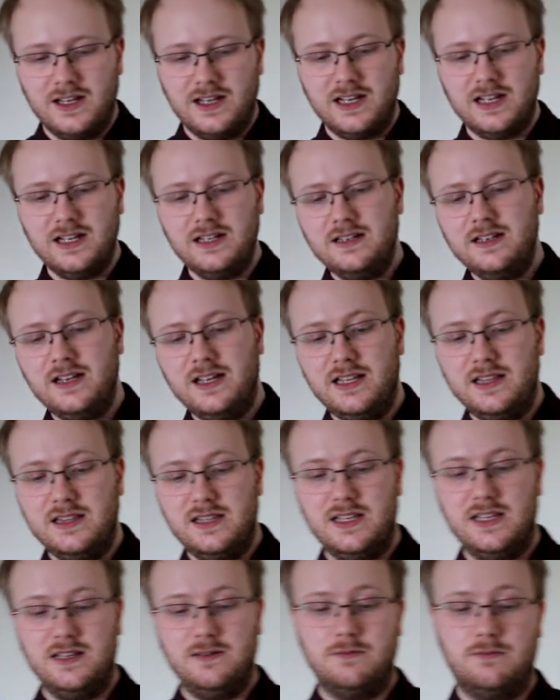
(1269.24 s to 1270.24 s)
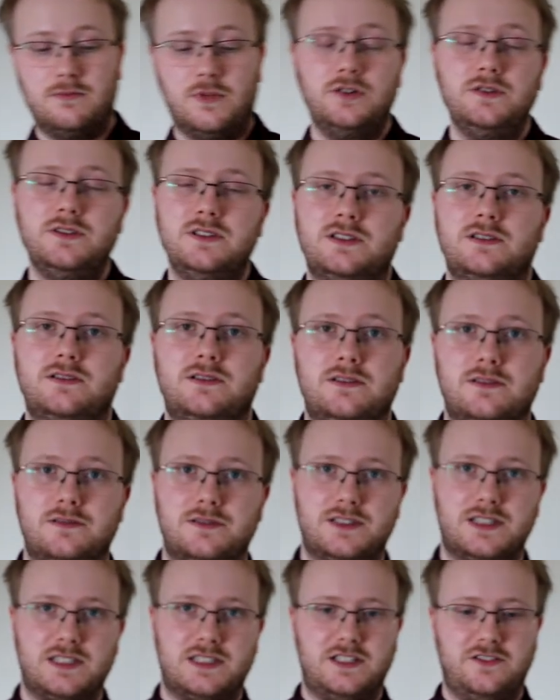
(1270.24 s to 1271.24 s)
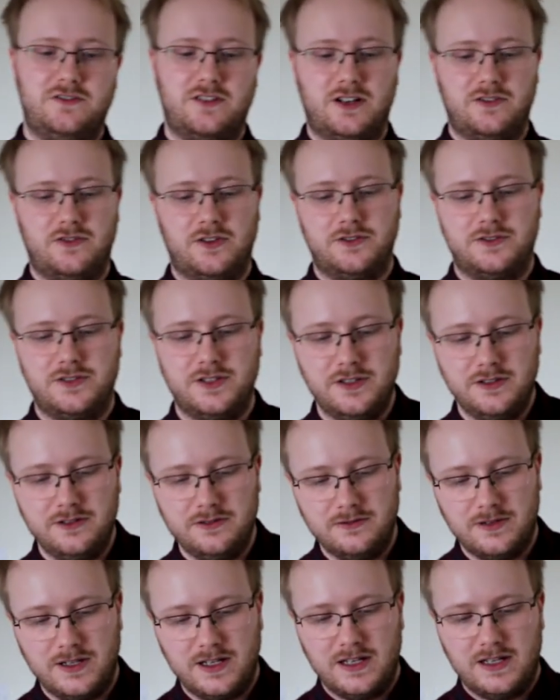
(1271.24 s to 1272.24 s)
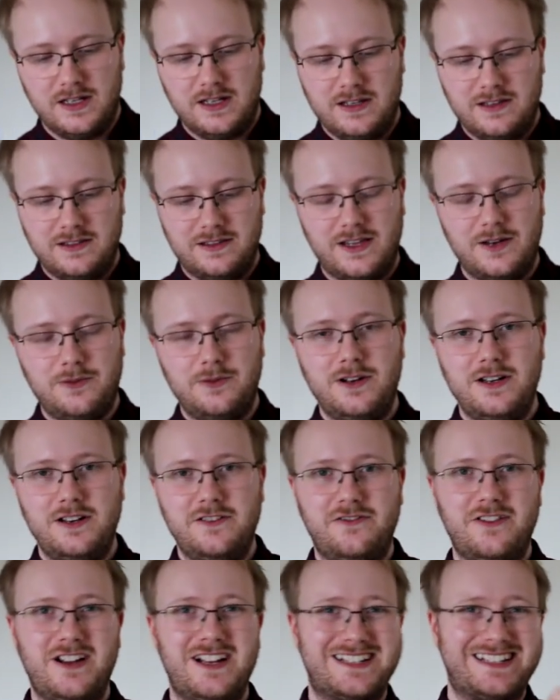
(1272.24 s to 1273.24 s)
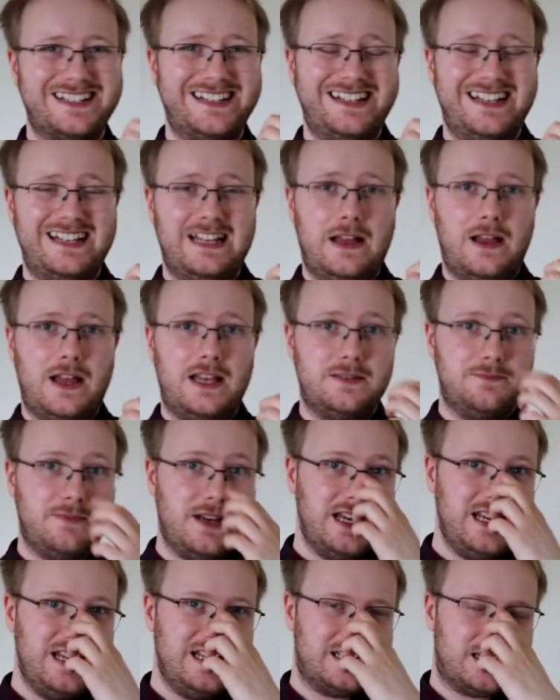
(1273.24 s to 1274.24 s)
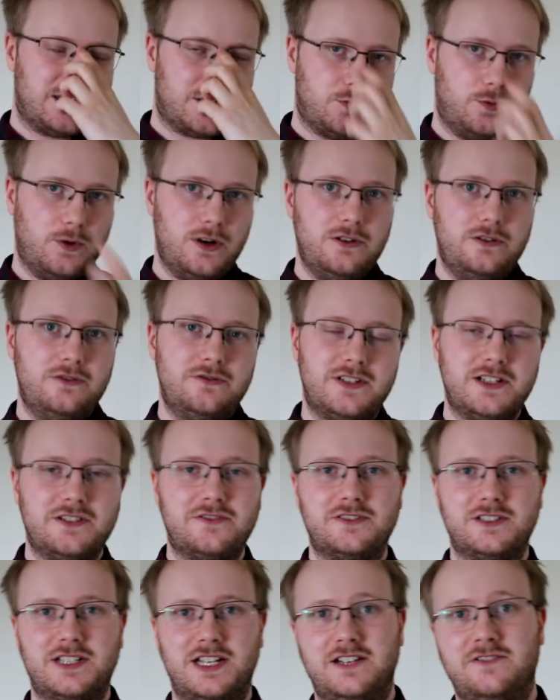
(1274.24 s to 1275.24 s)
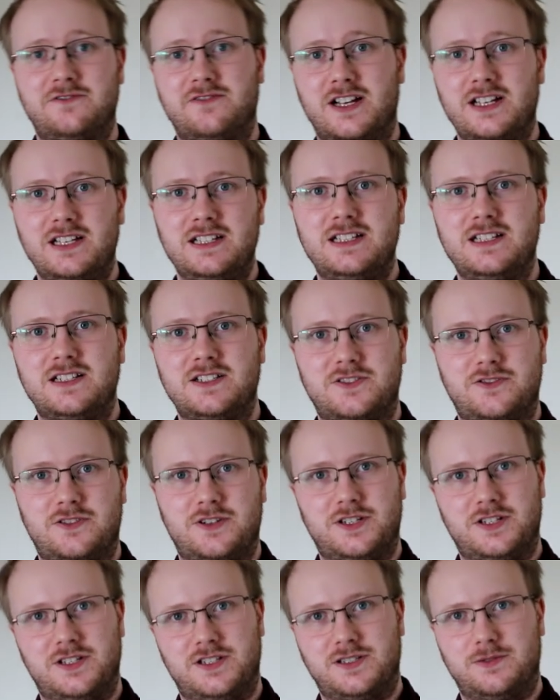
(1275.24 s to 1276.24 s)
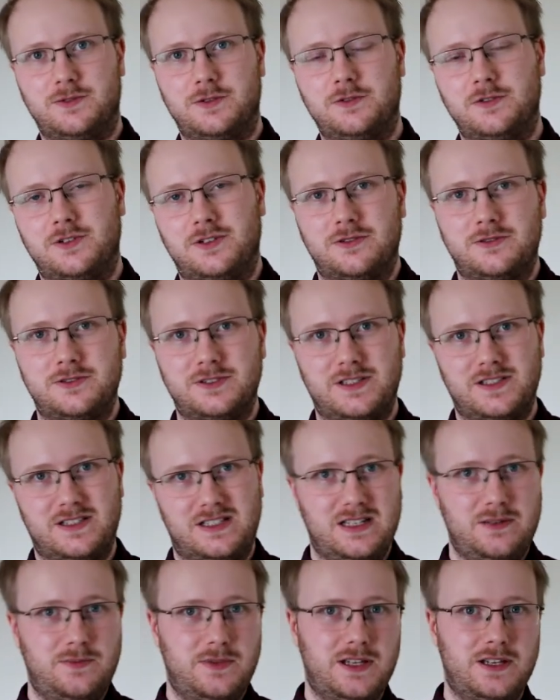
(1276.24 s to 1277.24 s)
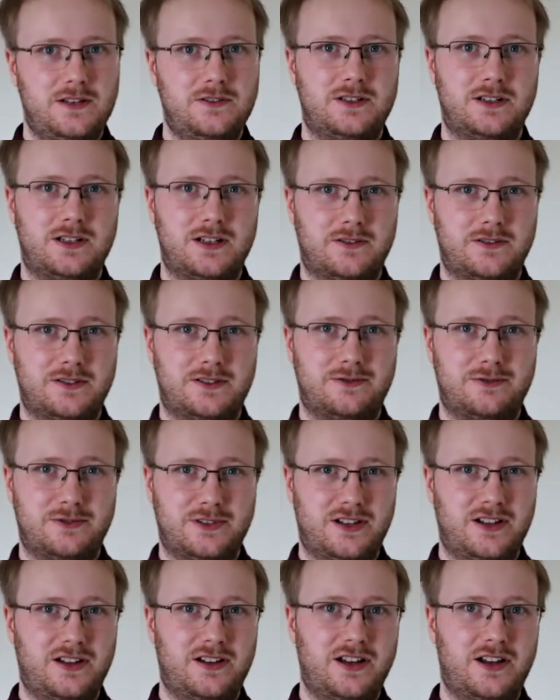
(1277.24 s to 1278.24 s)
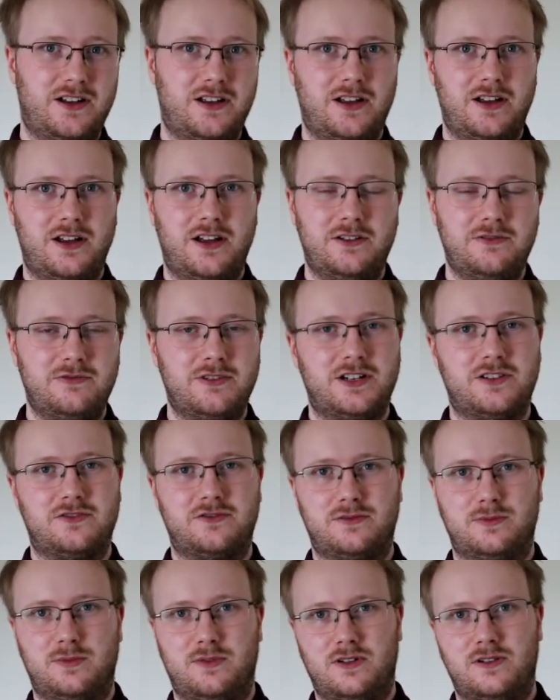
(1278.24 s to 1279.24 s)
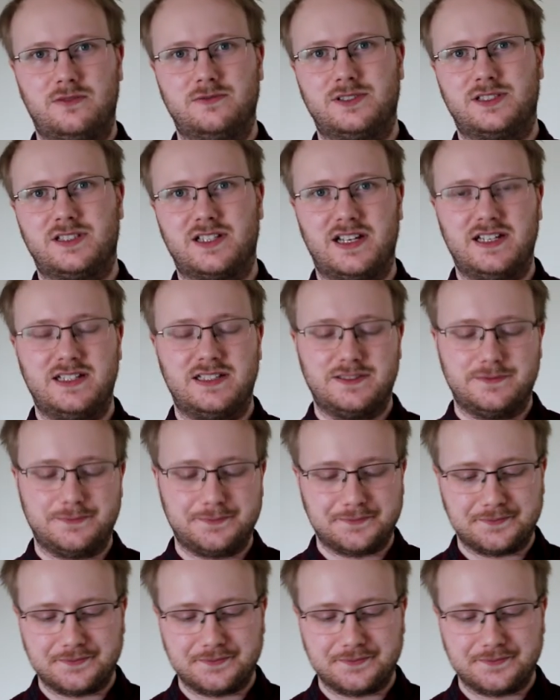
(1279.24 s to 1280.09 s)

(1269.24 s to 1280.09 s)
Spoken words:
And in the MOS 6502, there were in fact as many as 12 different invalid instructions which would cause the CPU to go into an unrecoverable halt state.